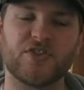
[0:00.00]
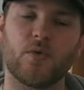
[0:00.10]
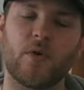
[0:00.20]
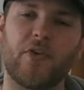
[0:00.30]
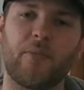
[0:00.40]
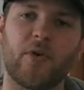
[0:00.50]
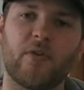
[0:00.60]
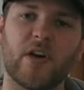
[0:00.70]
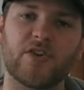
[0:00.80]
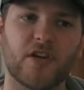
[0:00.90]
story's
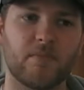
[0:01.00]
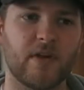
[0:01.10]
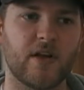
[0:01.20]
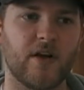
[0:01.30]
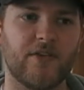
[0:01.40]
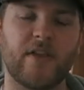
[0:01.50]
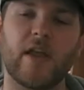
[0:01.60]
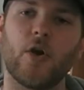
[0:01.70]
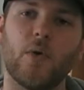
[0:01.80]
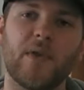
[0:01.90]
progression because they
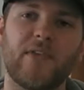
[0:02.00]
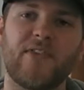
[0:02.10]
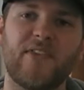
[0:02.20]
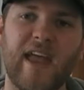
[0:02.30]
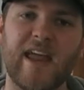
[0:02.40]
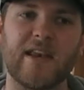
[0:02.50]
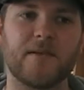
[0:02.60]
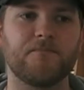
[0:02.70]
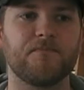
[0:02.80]
go insane.